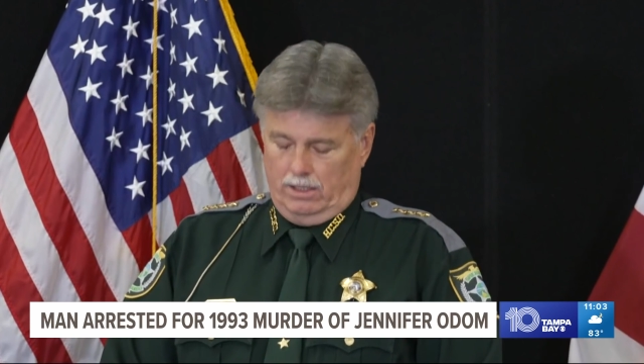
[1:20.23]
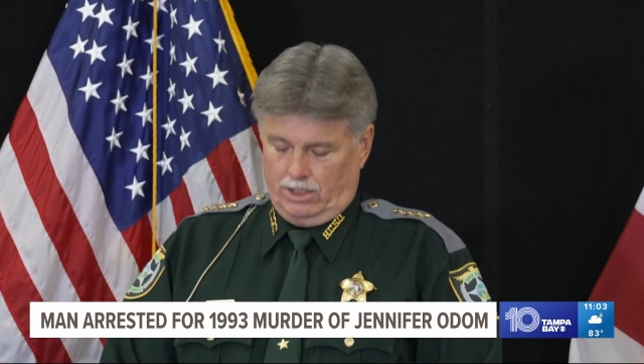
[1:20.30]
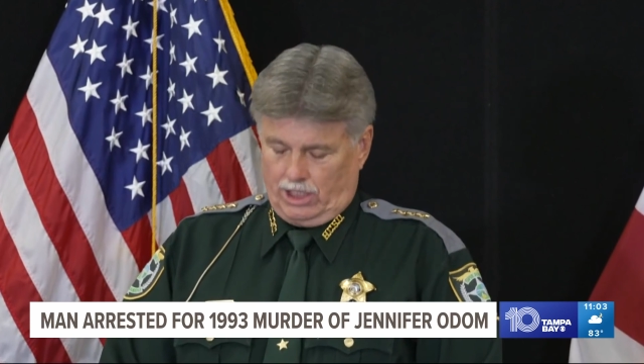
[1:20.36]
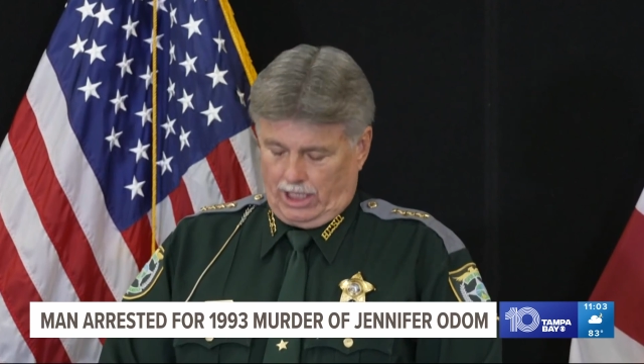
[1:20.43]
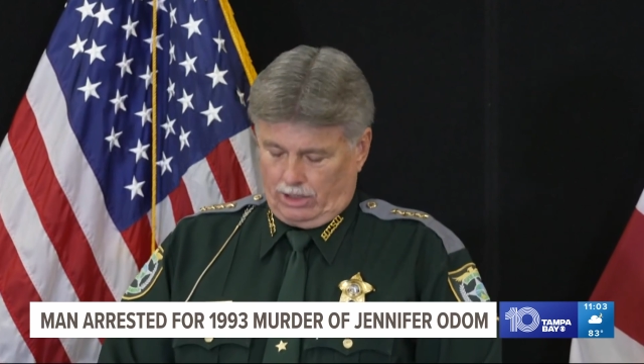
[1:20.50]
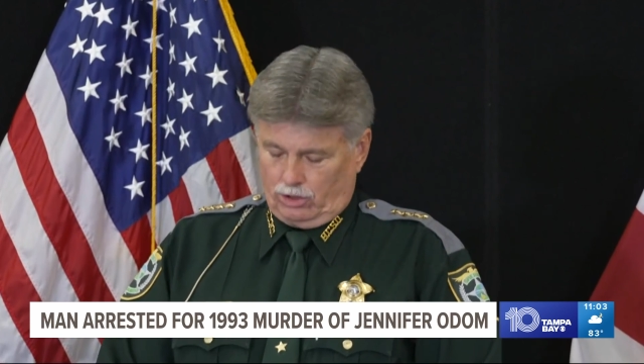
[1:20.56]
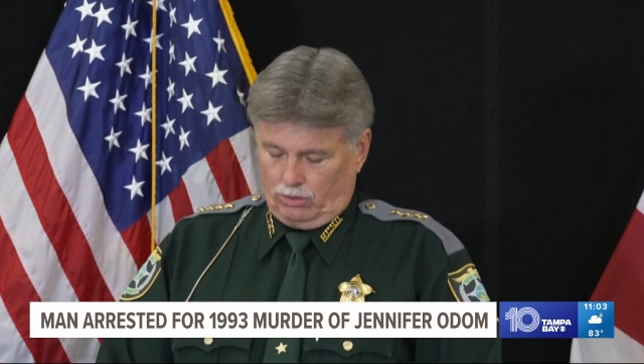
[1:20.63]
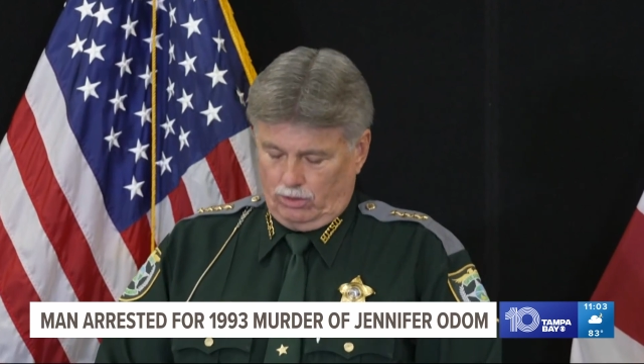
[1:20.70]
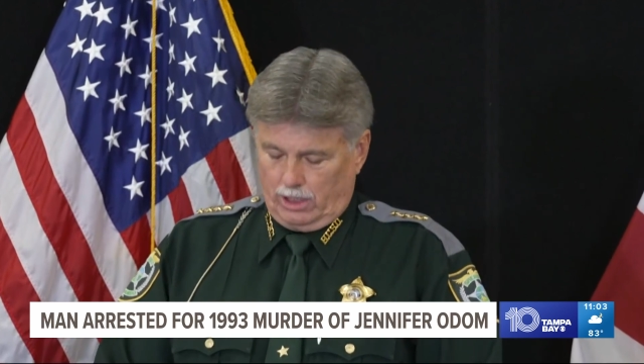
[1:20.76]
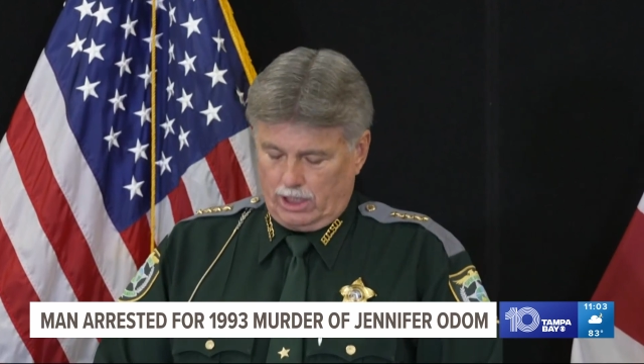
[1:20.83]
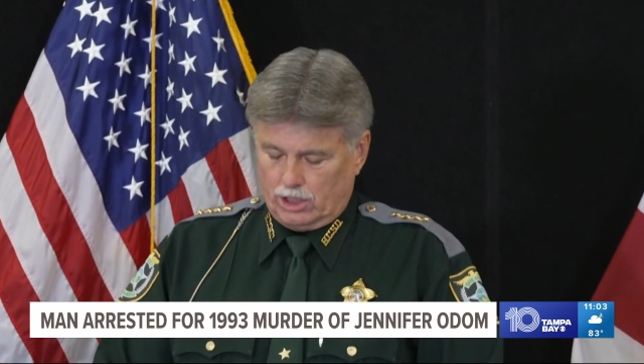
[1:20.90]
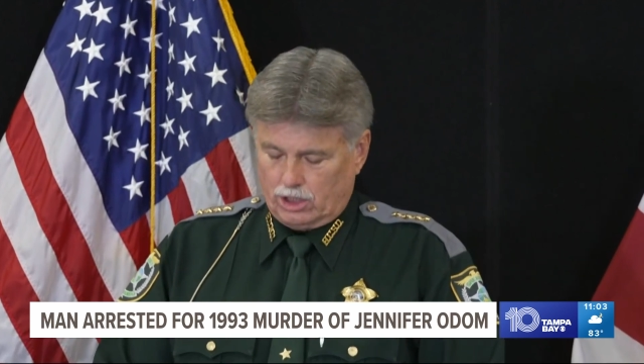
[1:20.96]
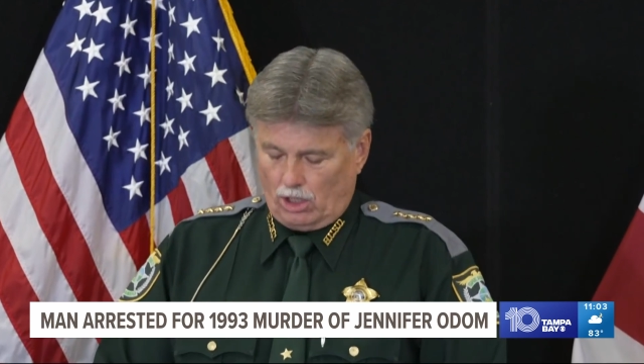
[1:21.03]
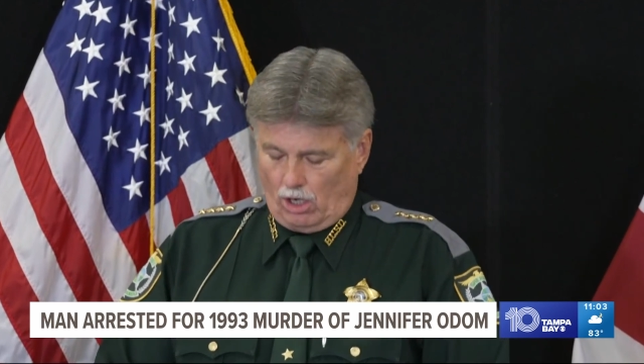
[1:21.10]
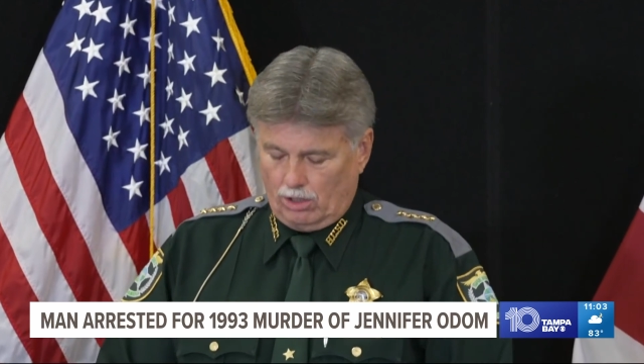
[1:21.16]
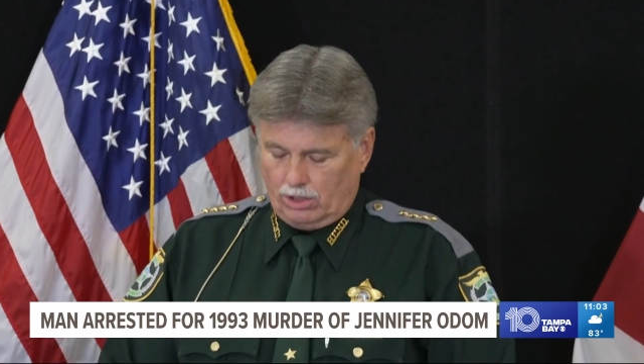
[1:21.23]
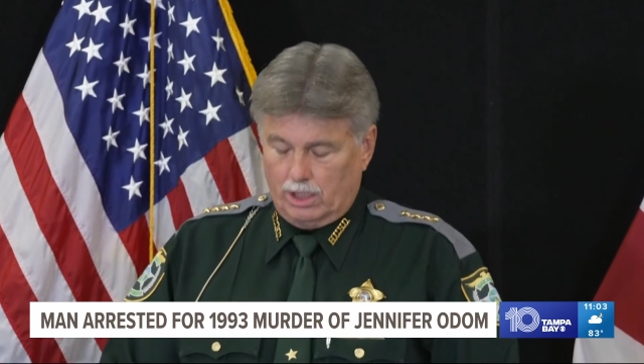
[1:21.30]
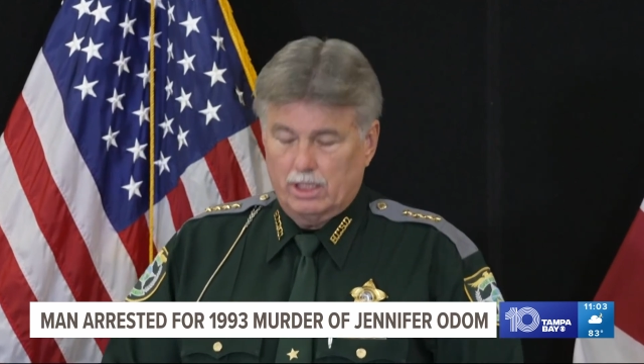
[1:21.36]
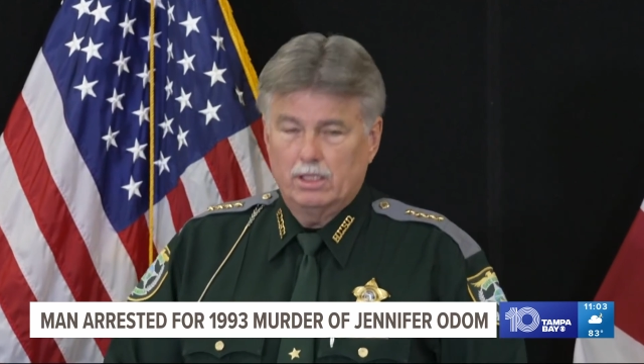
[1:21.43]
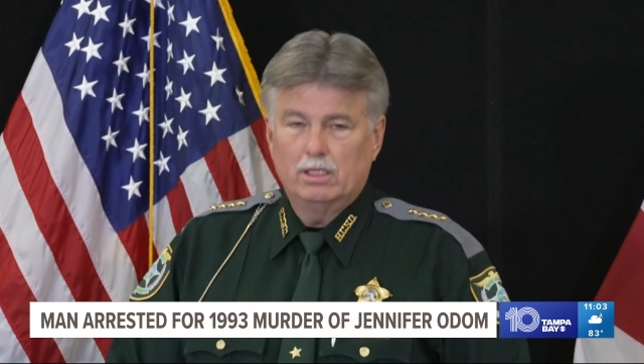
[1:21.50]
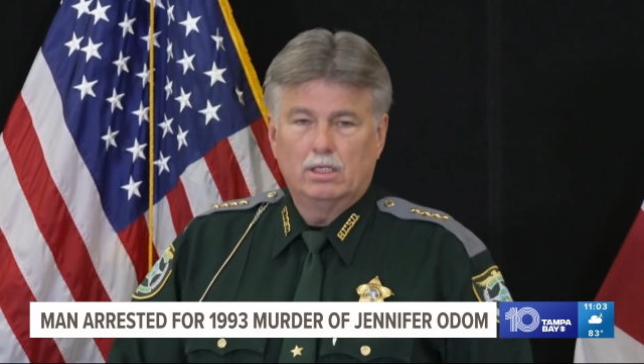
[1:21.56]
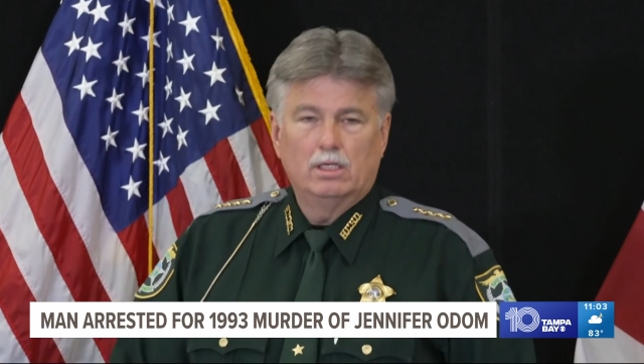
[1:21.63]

sexually assaulted.